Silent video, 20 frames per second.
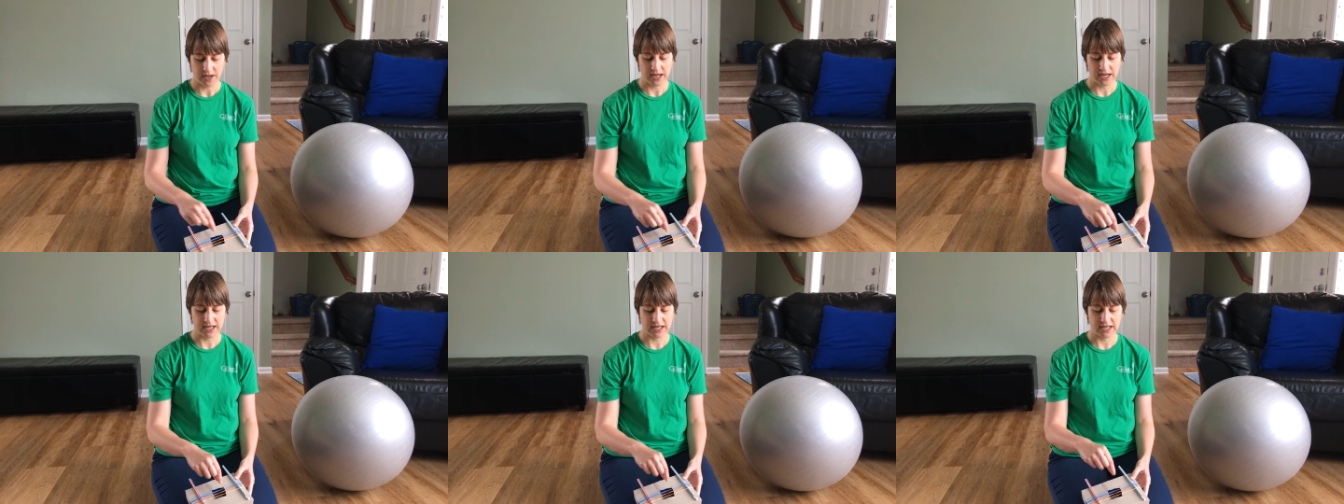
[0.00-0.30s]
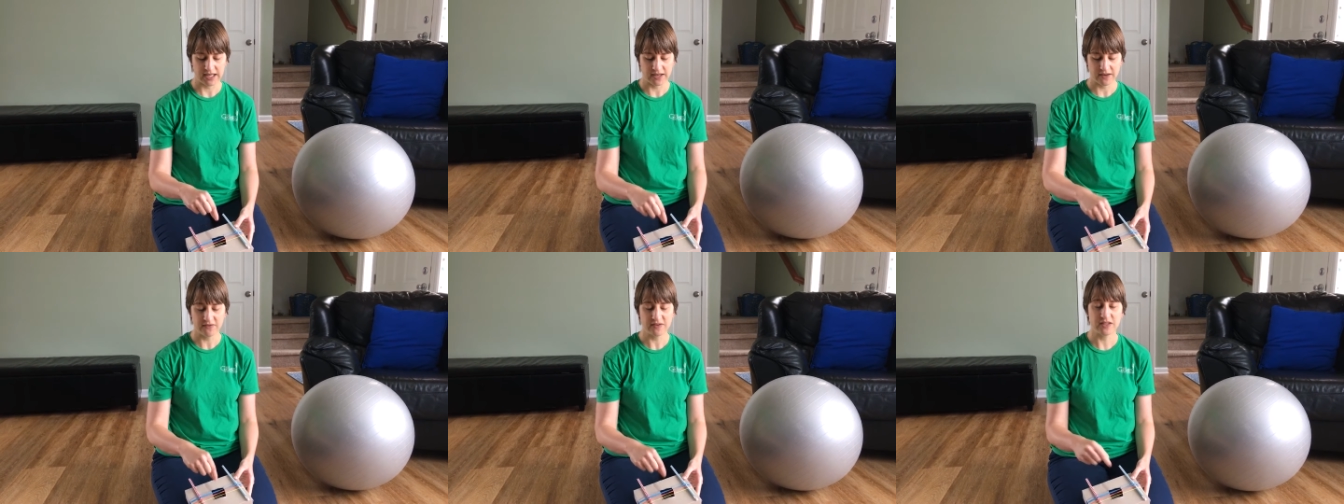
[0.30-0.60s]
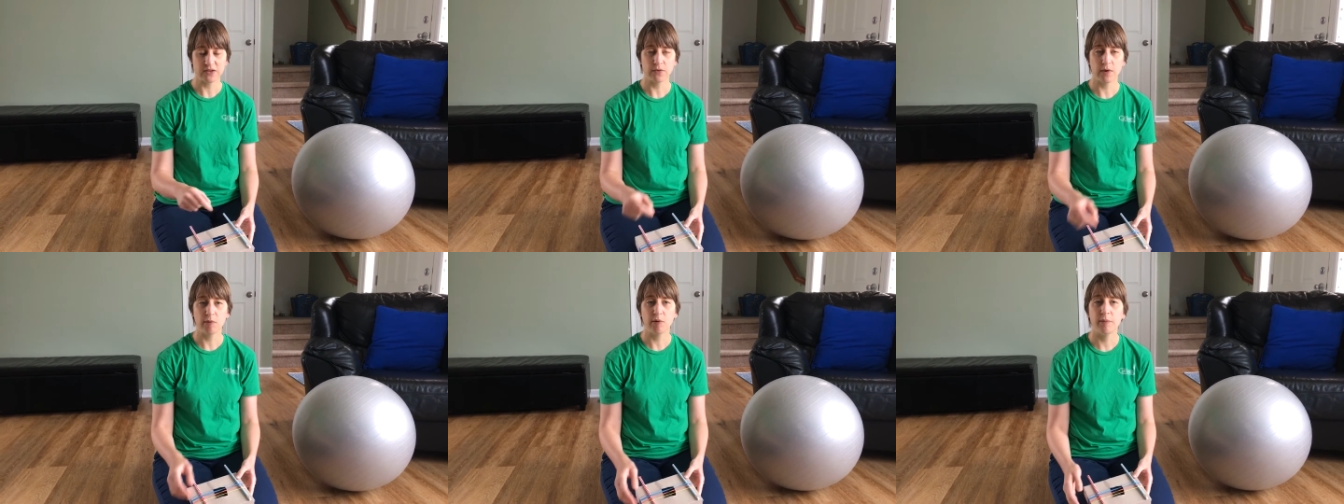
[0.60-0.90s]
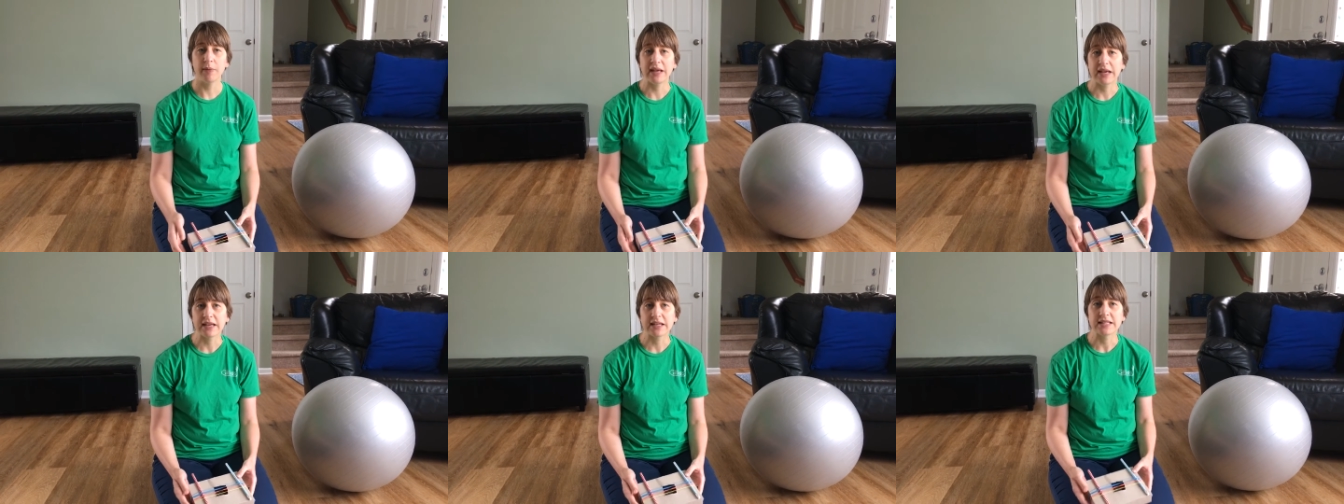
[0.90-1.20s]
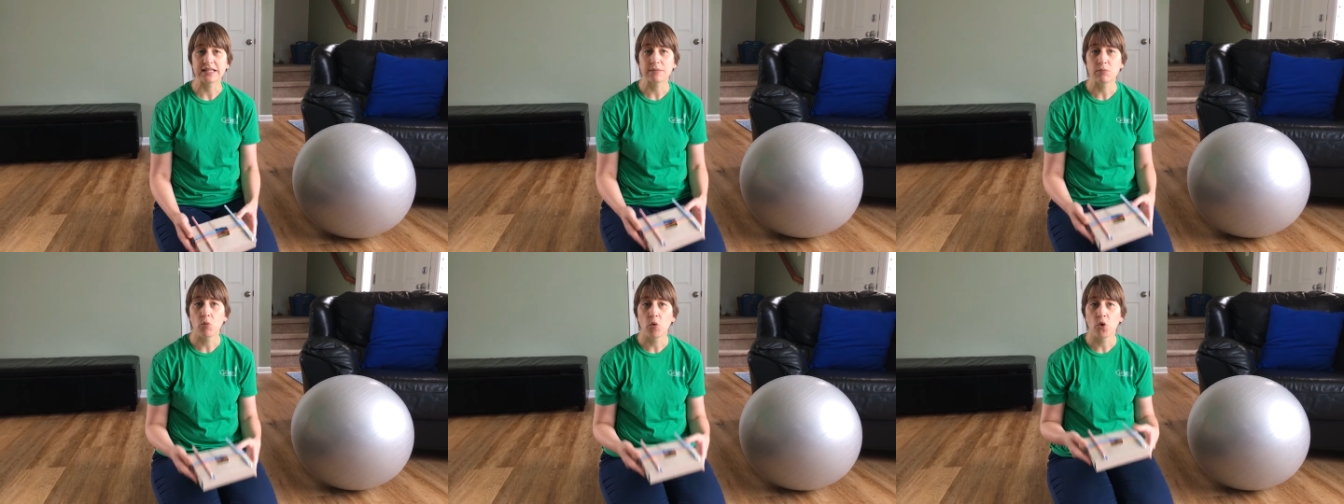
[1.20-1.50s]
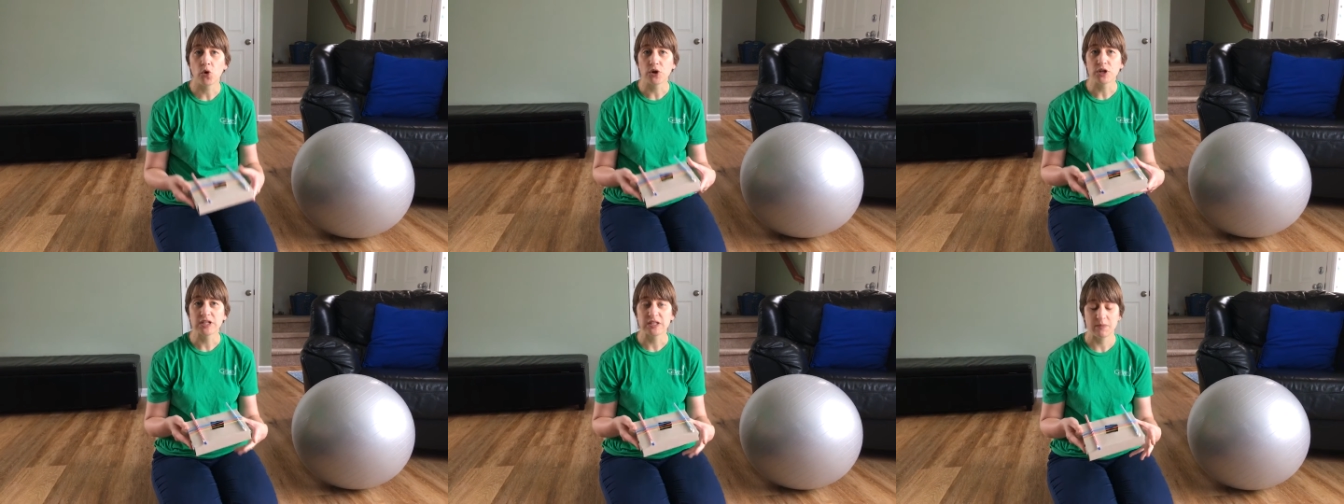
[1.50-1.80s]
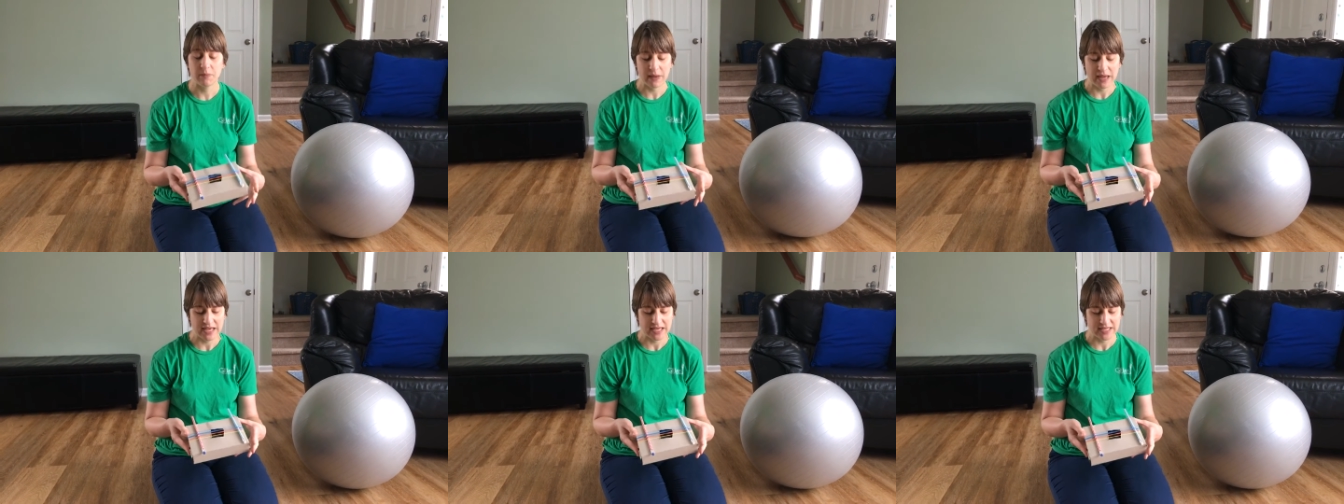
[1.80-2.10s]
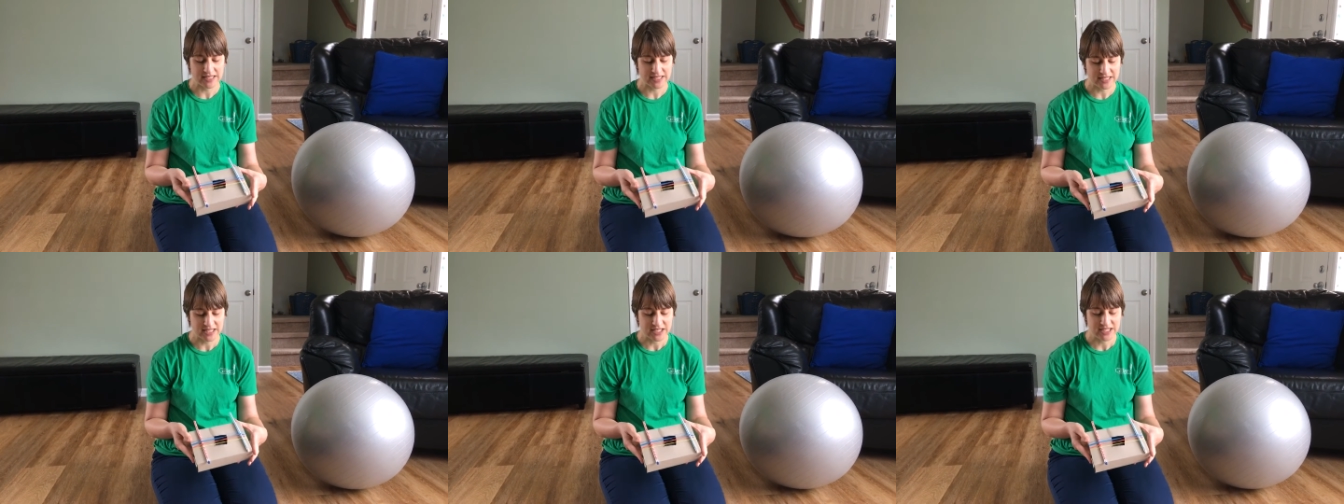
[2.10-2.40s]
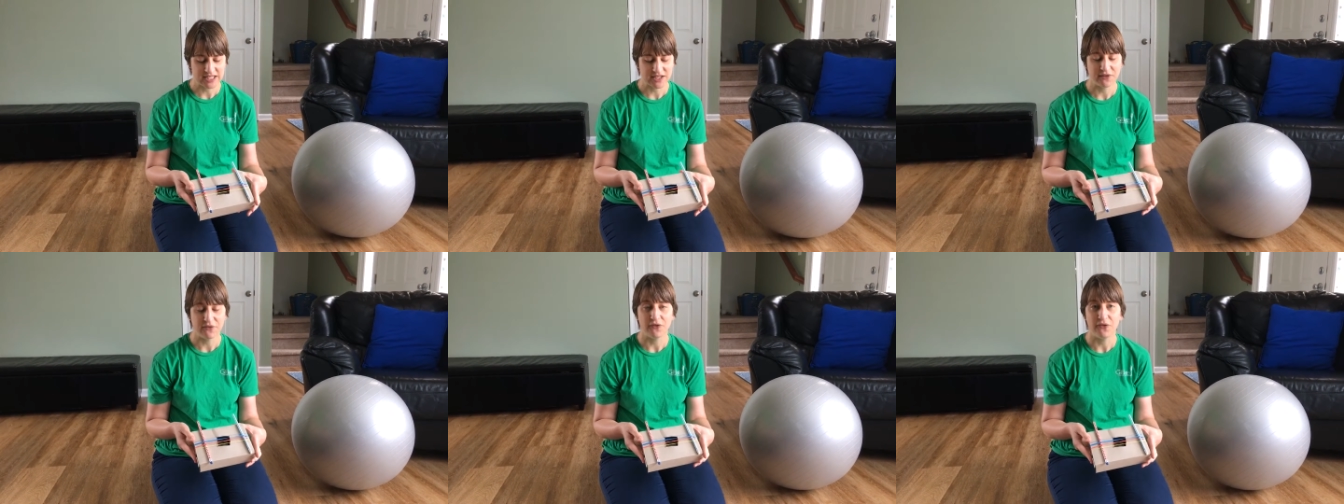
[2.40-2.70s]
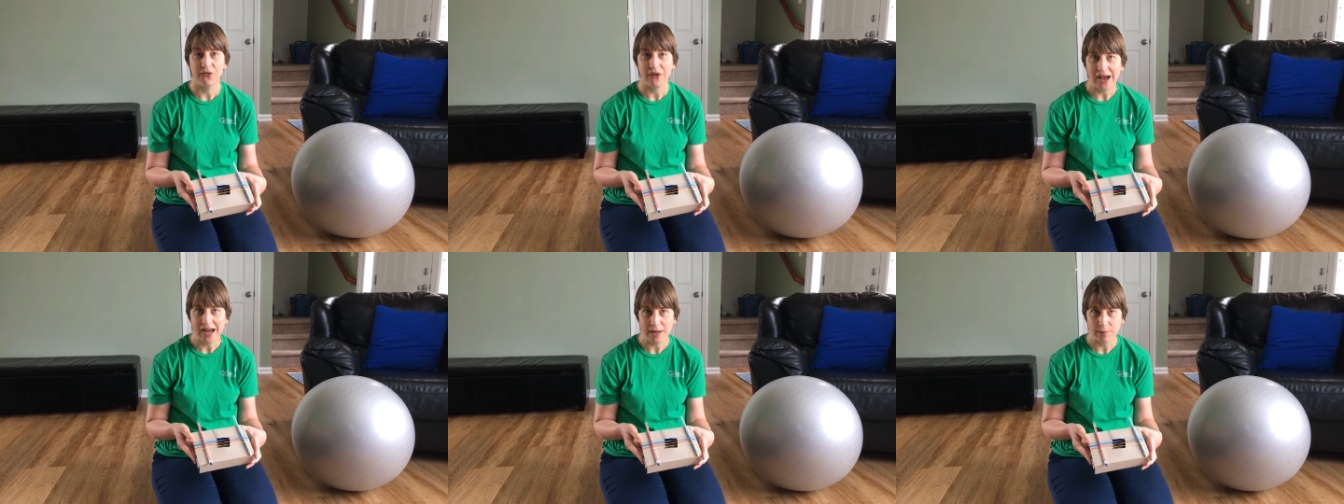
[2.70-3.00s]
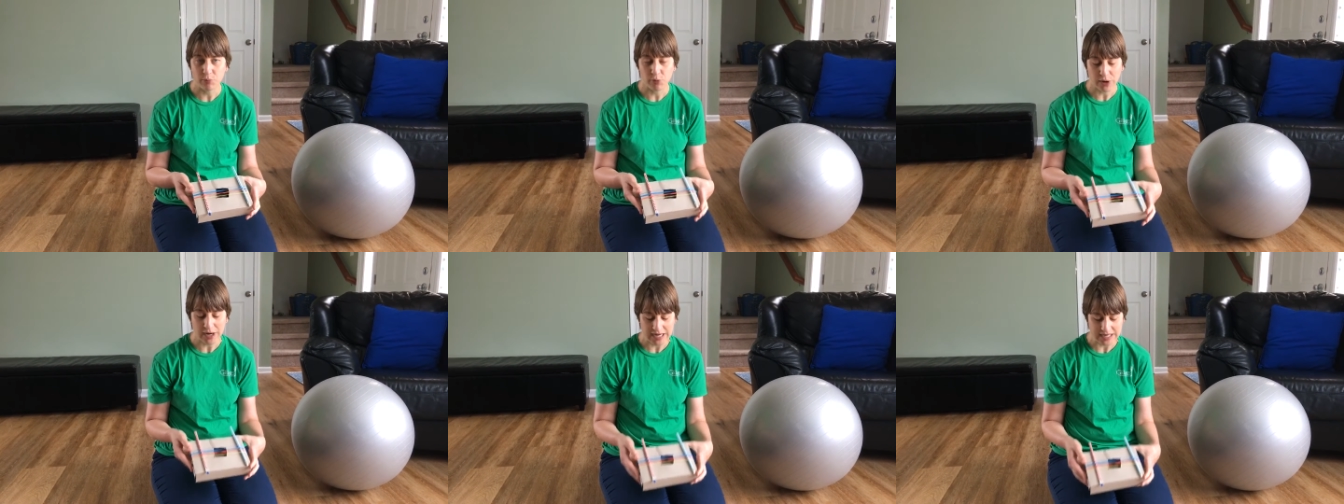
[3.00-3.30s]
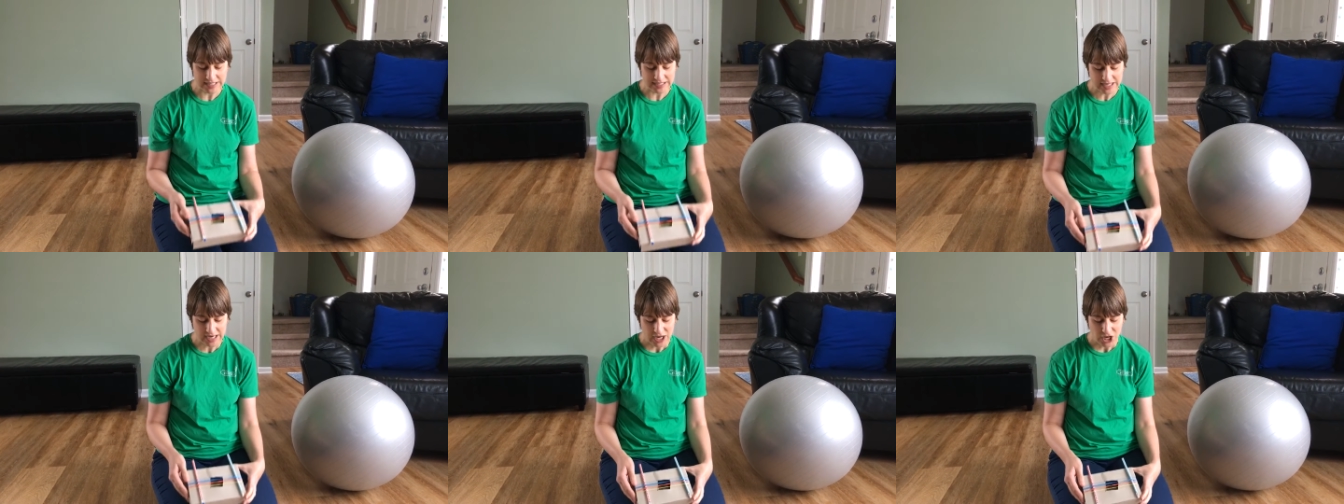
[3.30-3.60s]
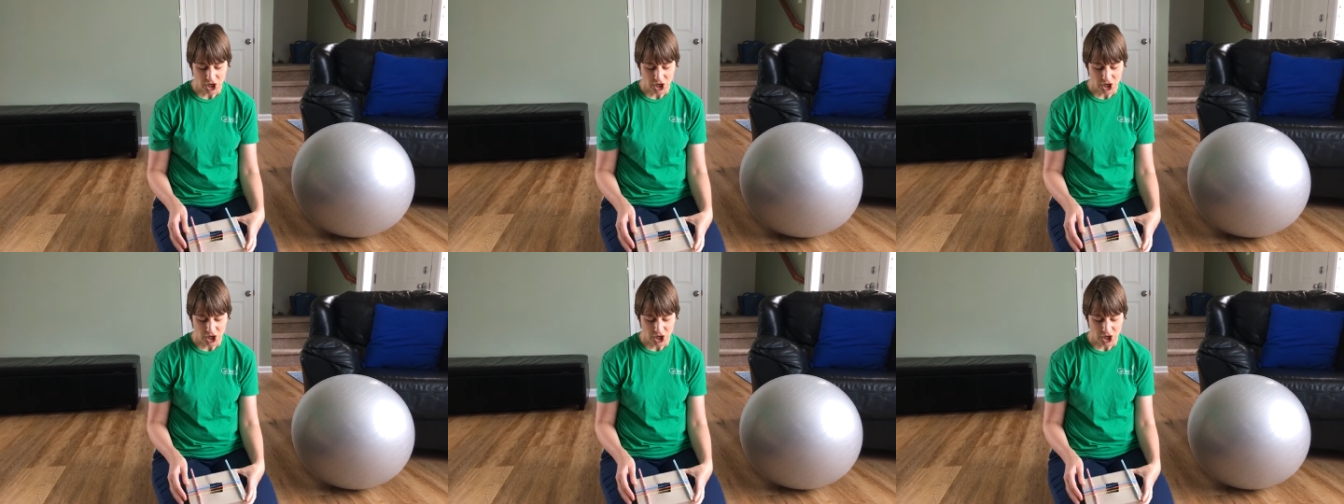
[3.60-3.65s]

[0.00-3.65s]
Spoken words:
it gives the rubber bands more space to vibrate.